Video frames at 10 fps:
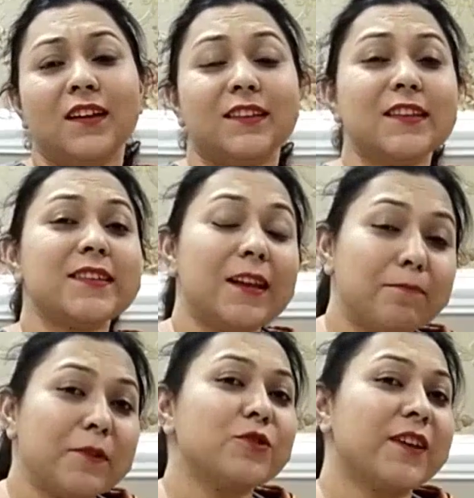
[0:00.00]
This
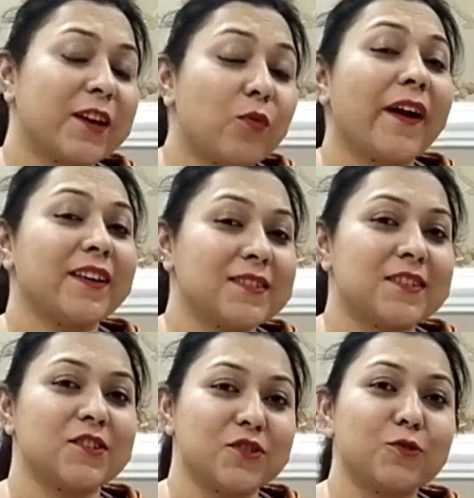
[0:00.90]
helped me to take a wise
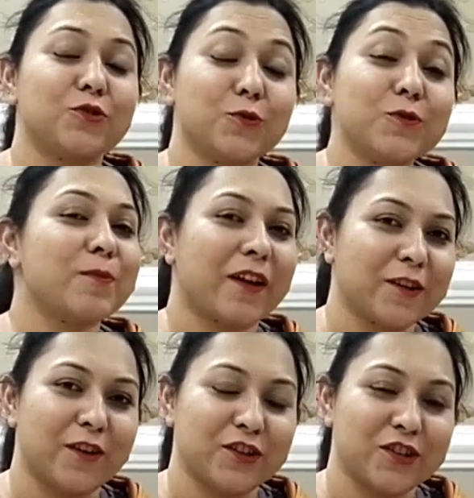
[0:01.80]
decision to choose
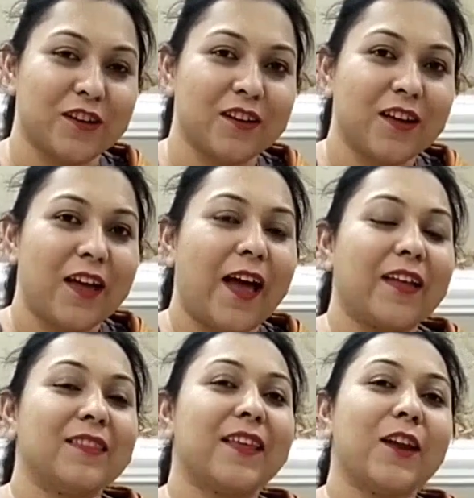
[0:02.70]
Manav Rachna,
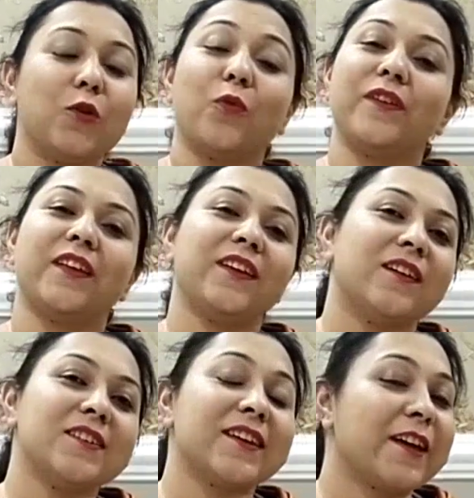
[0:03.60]
and then over the
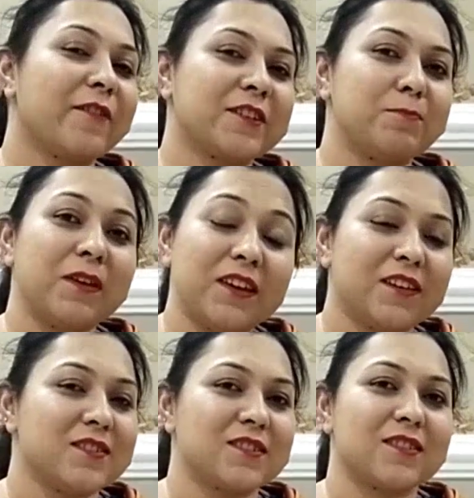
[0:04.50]
years I have
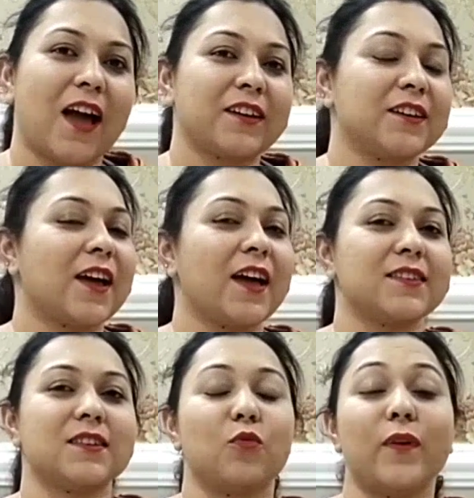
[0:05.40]
experienced that it
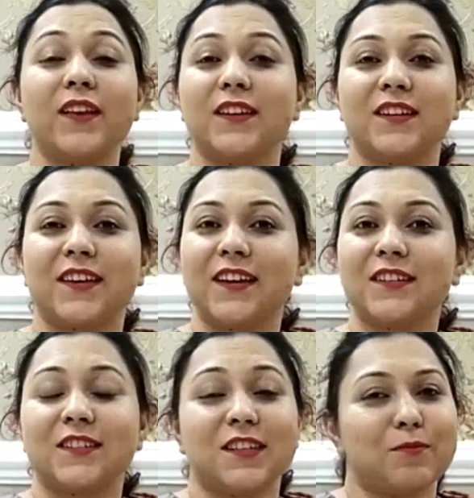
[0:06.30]
has a
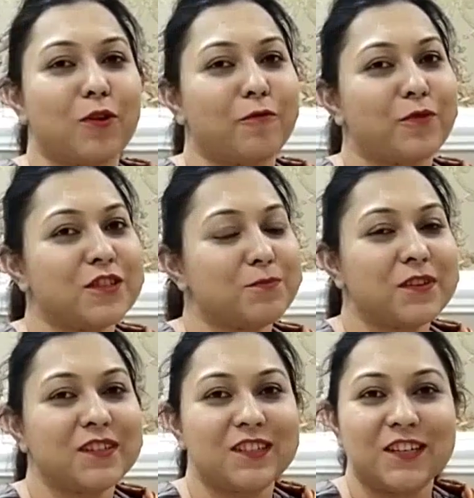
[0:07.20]
well-dedicated team of
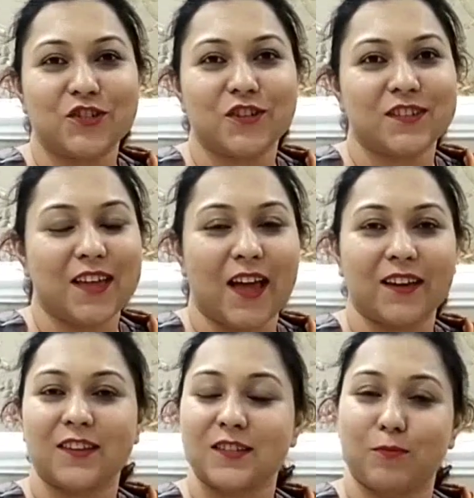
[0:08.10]
principal, teachers
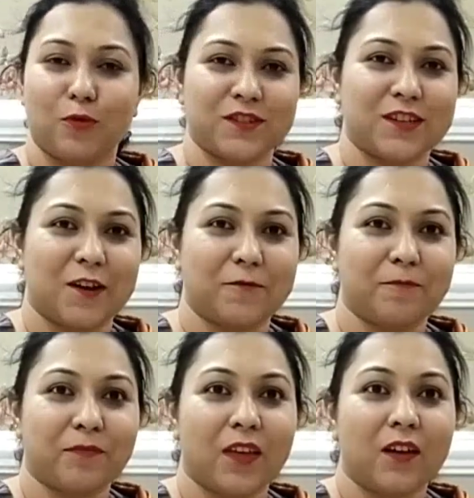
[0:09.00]
and the support staff.
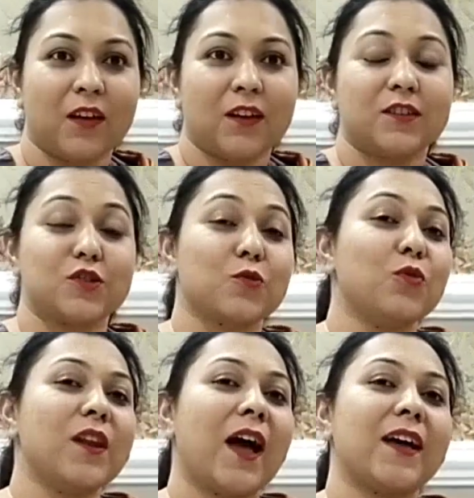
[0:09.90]
The
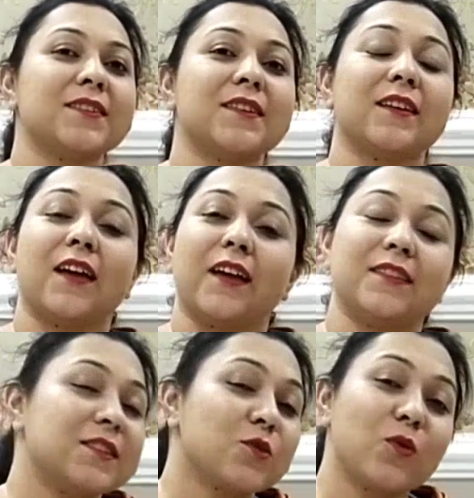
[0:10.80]
school
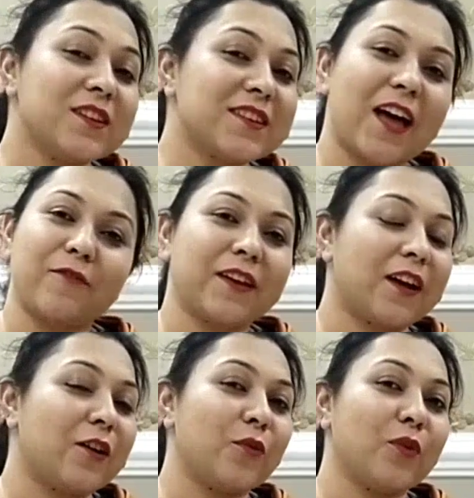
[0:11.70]
is
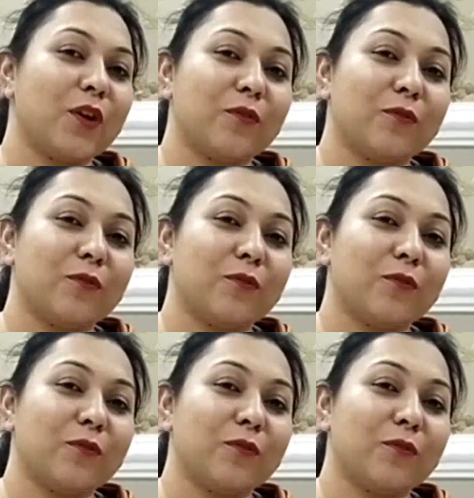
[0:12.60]
having a